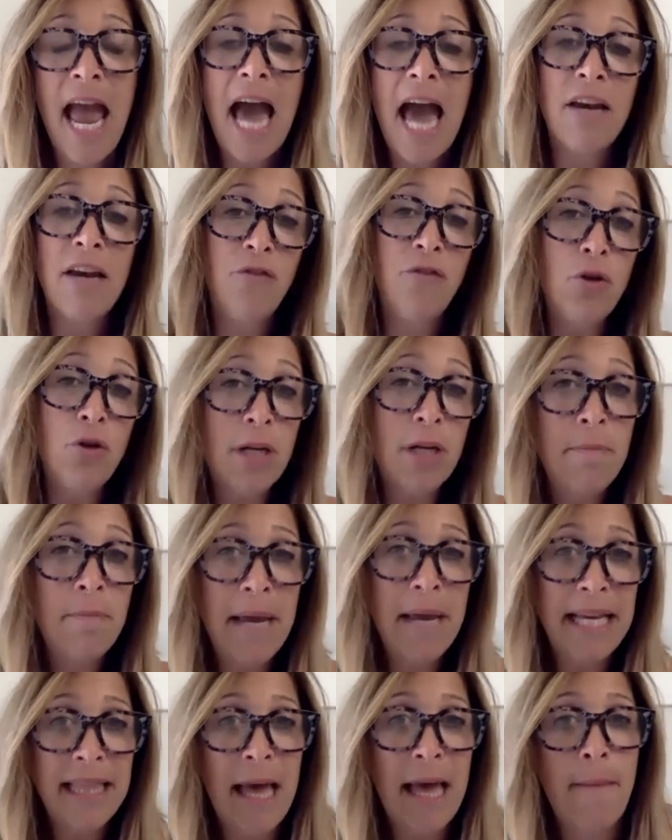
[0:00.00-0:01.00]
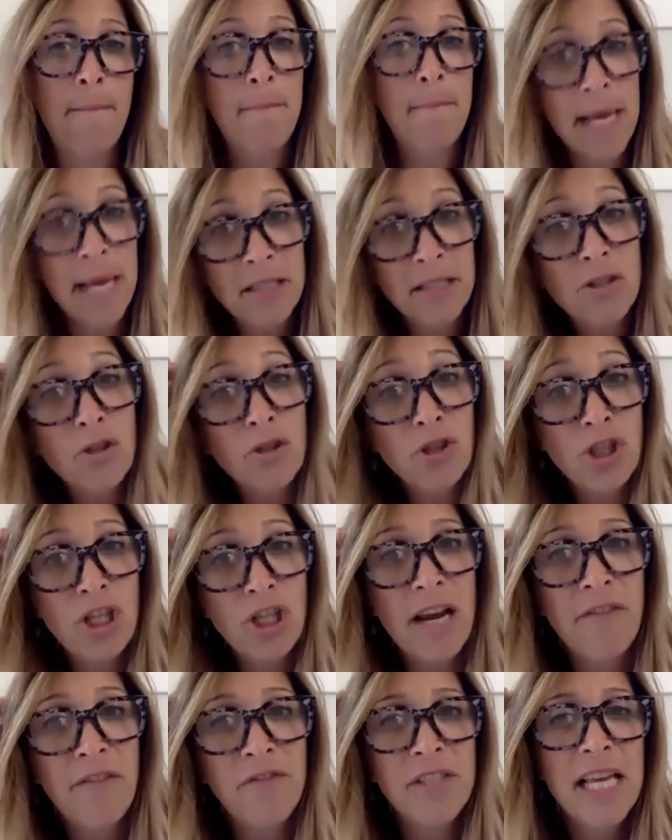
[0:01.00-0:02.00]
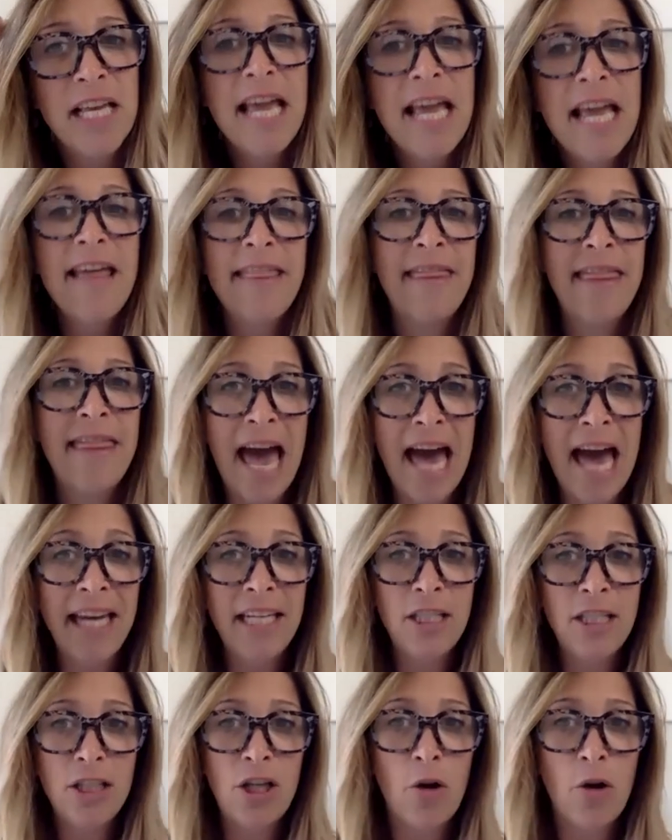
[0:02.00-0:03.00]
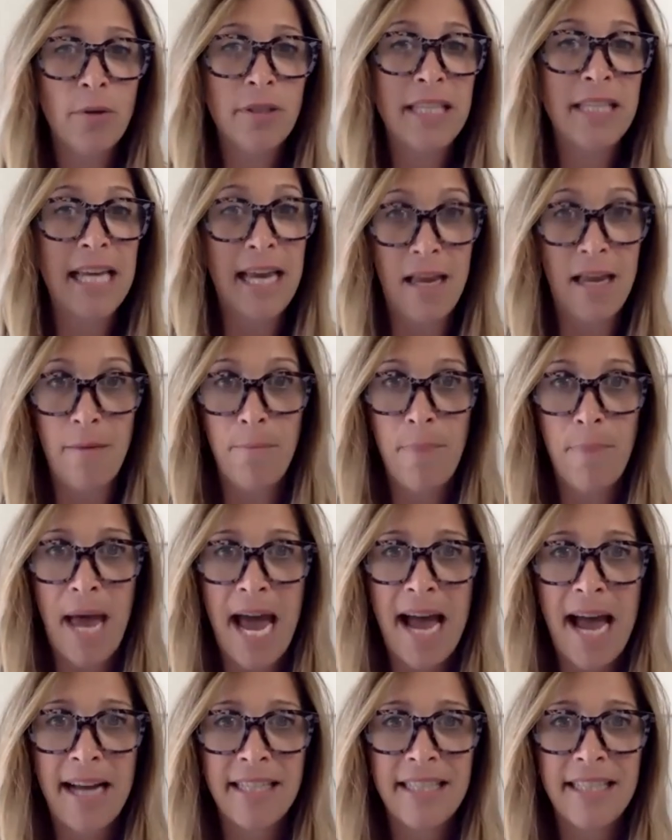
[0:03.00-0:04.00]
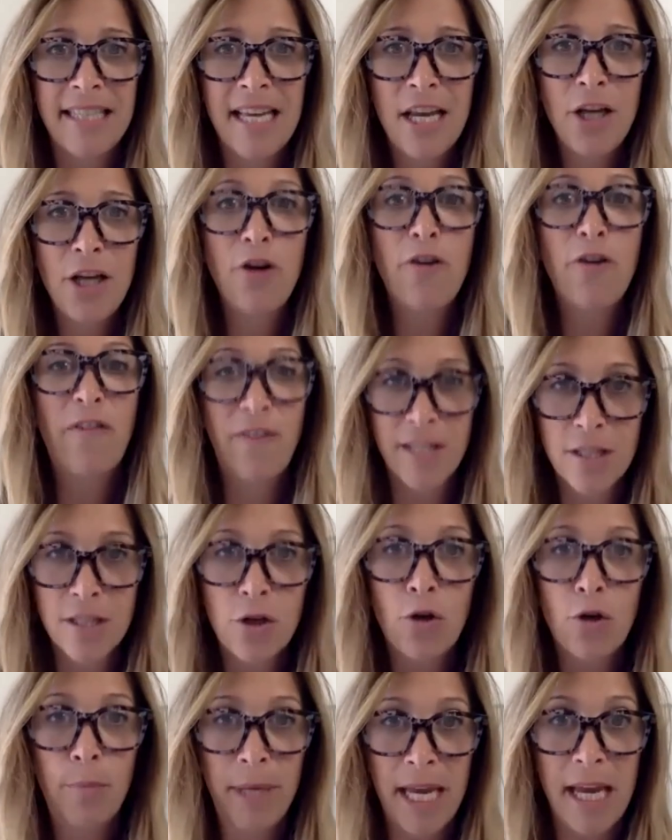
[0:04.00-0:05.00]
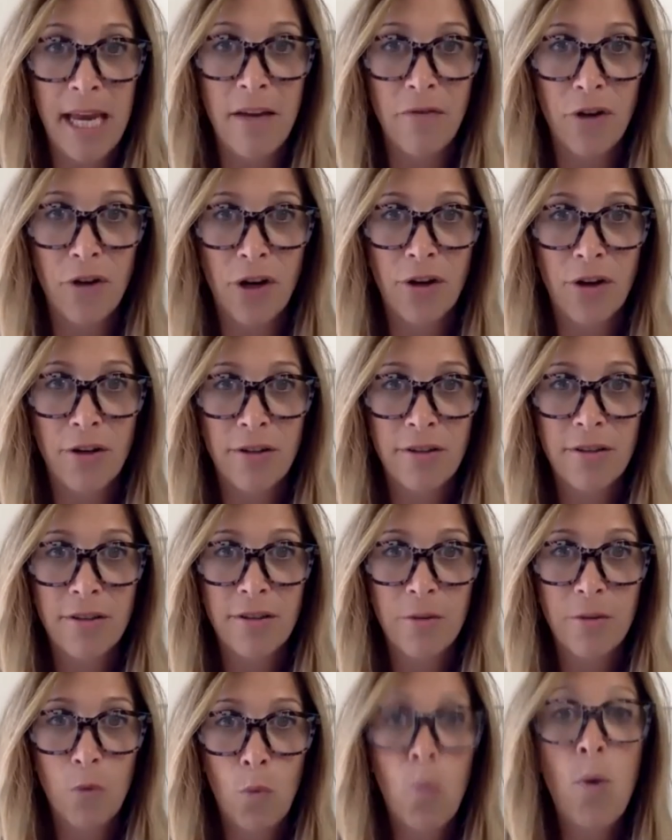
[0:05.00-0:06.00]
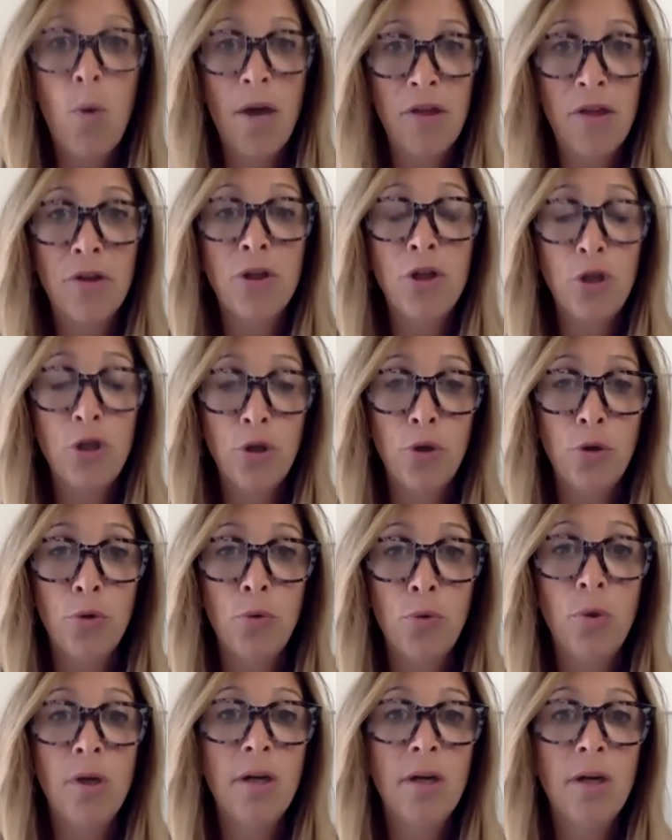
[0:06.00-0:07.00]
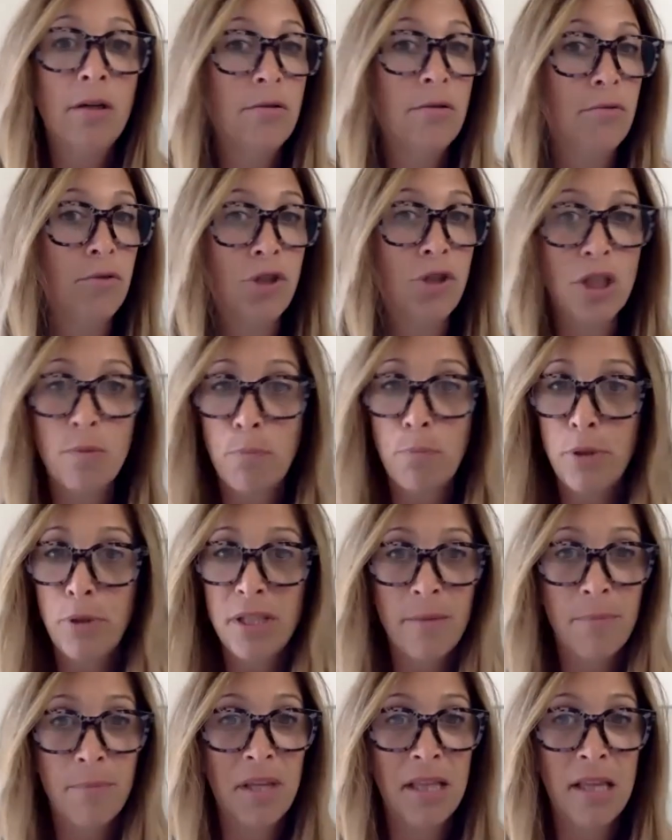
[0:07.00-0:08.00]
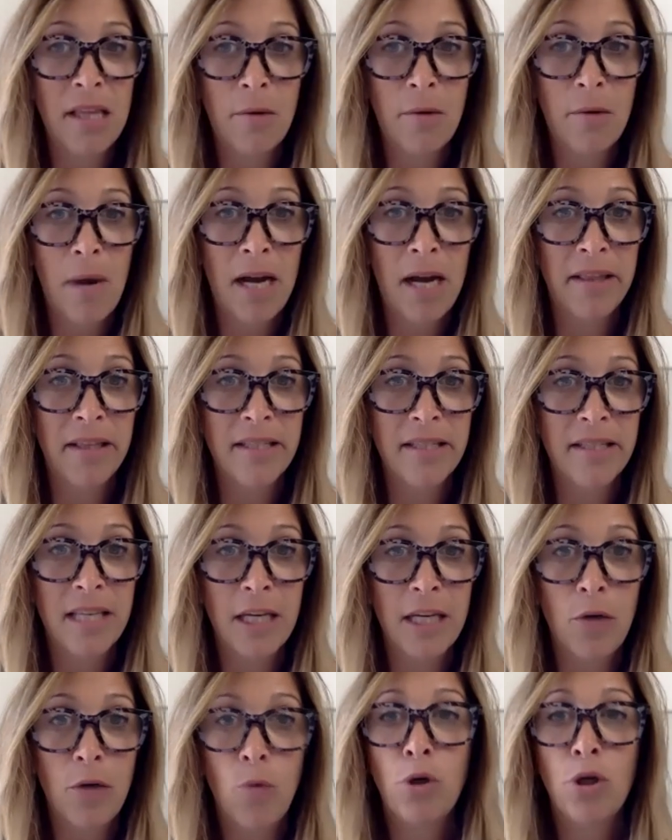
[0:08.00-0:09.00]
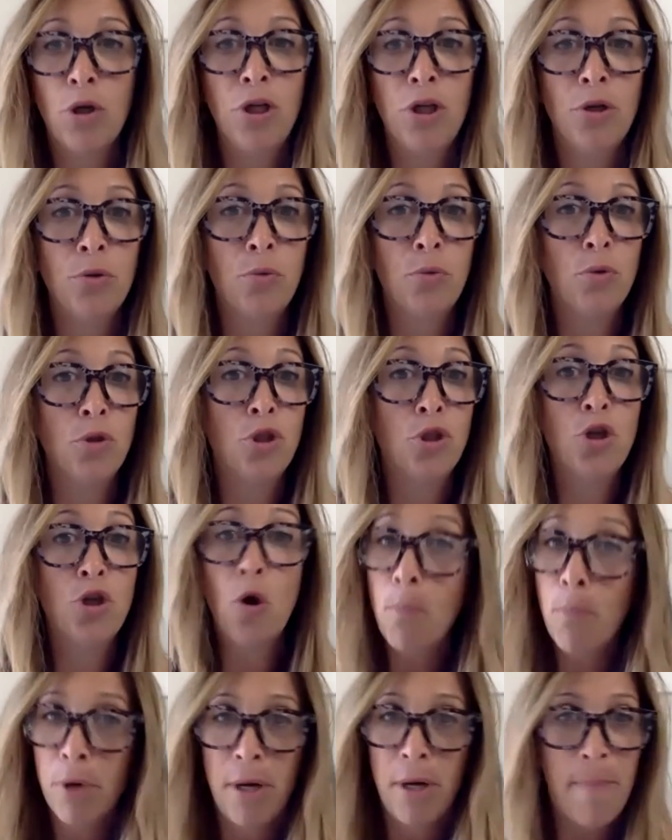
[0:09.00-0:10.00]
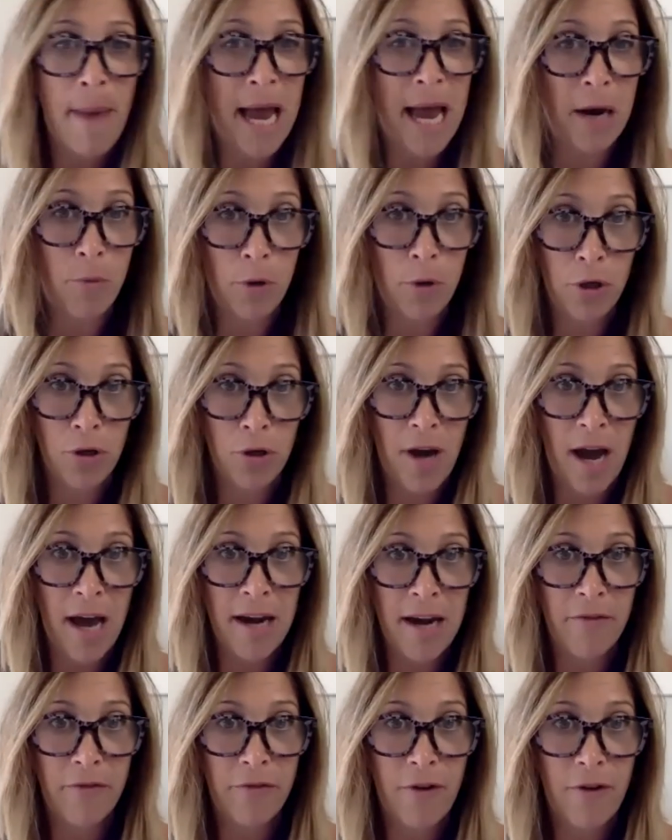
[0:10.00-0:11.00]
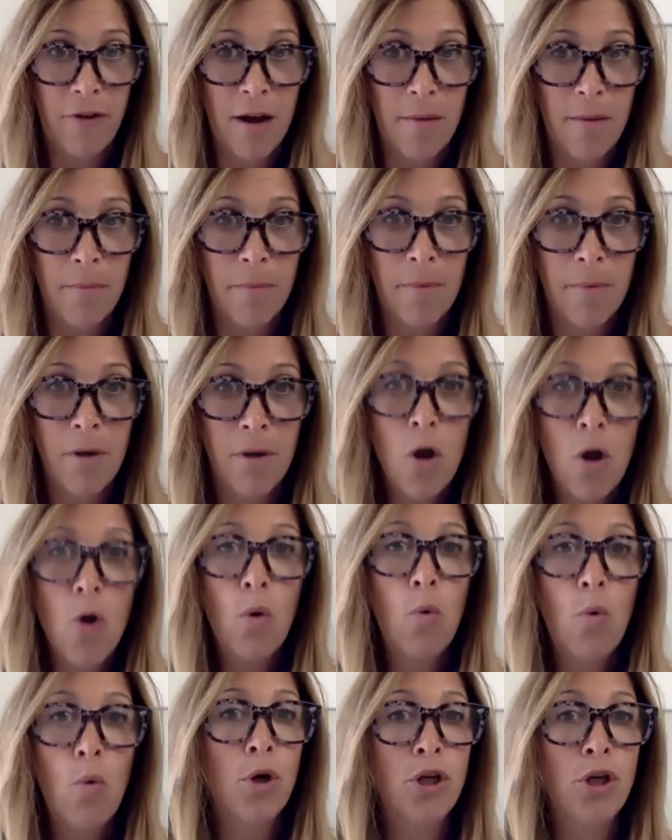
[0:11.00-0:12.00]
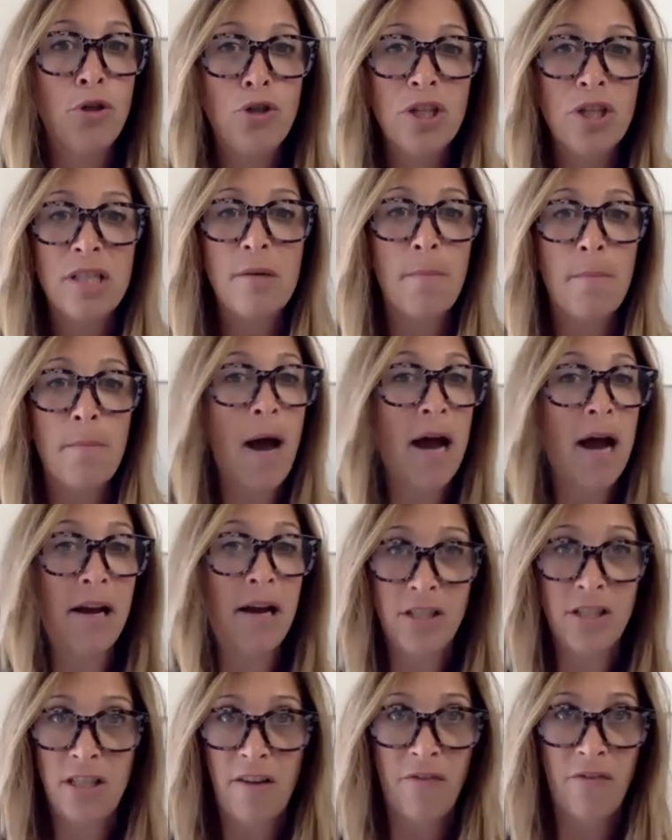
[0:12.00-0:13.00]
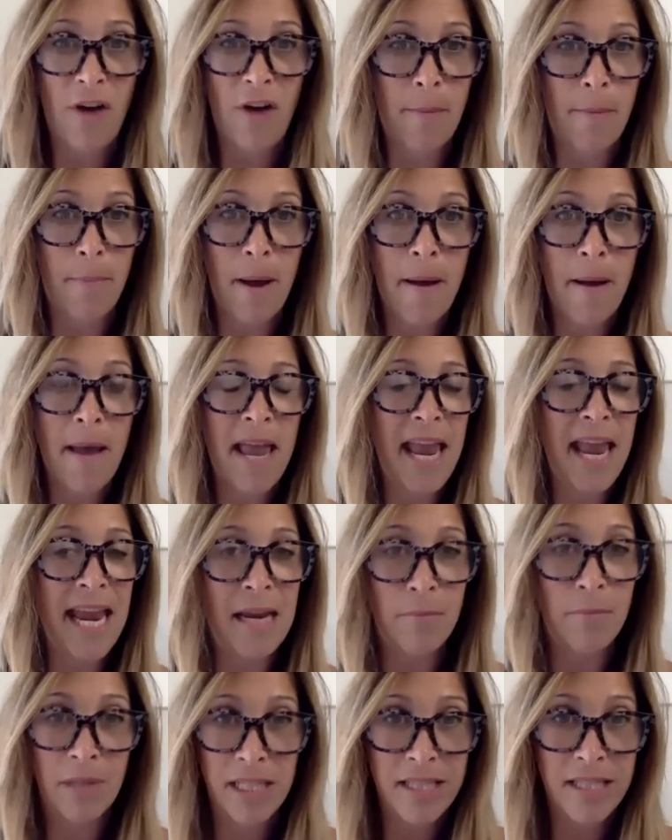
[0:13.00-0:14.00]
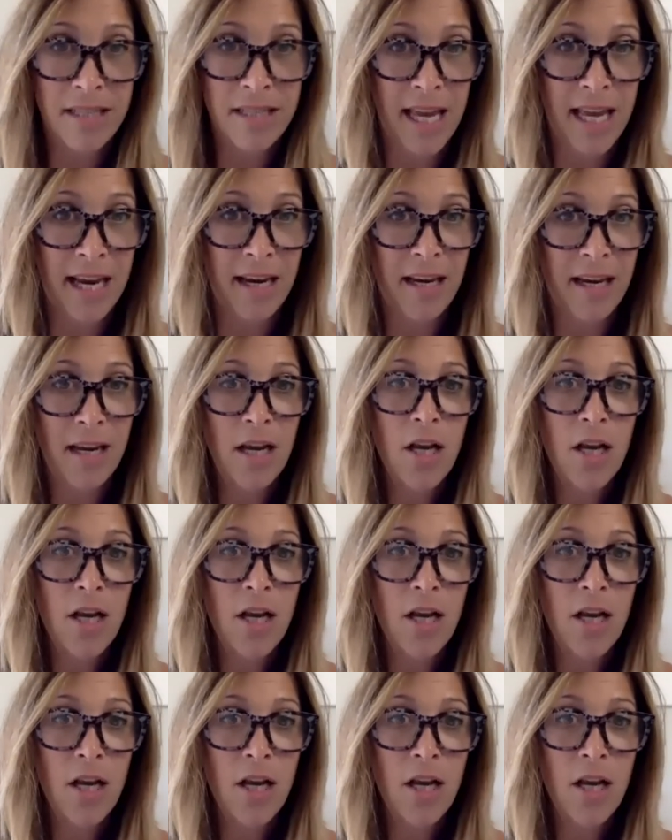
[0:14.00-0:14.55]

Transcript: And if you can make that mental shift, that is going to impact your physical behavior, whether you just put something there mindlessly, or you don't put it back where you got it from, or you just pile stuff up aimlessly.